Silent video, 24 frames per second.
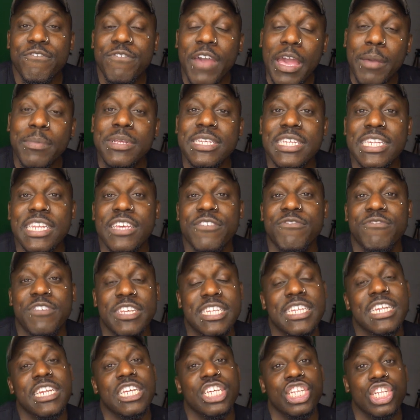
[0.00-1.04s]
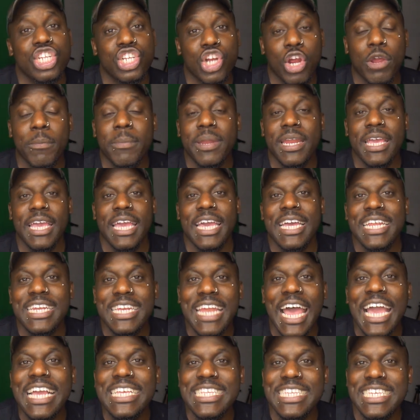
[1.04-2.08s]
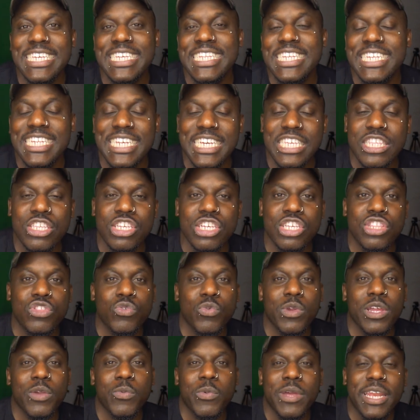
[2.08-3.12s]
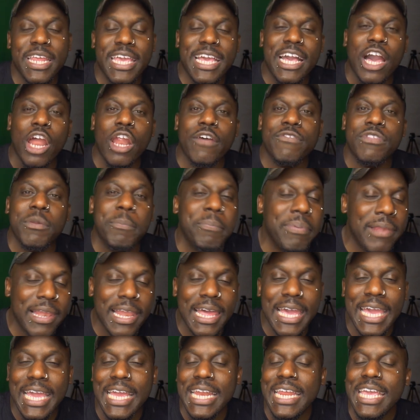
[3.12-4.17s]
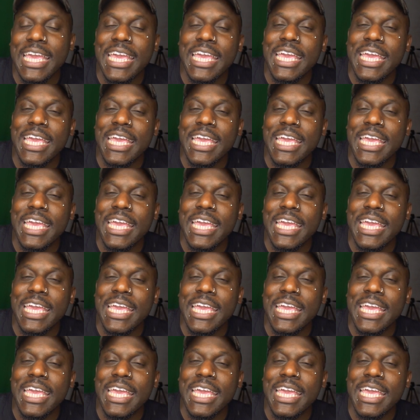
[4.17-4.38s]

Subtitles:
famously visited Germany in 1963, when he got off the plane, he